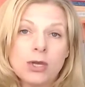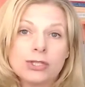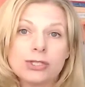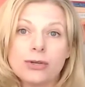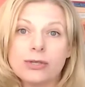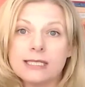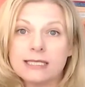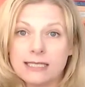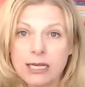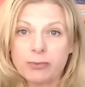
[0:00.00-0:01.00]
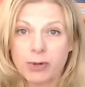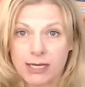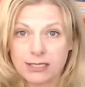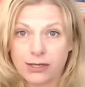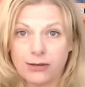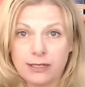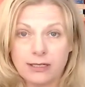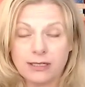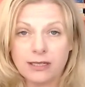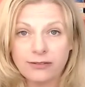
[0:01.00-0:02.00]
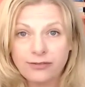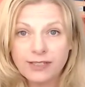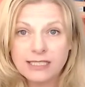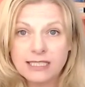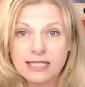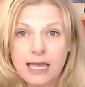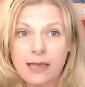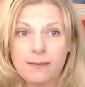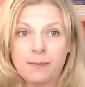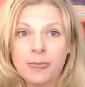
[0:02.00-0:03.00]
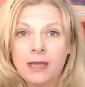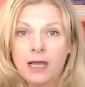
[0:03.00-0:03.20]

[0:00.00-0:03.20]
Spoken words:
So the state prosecuted and convicted them,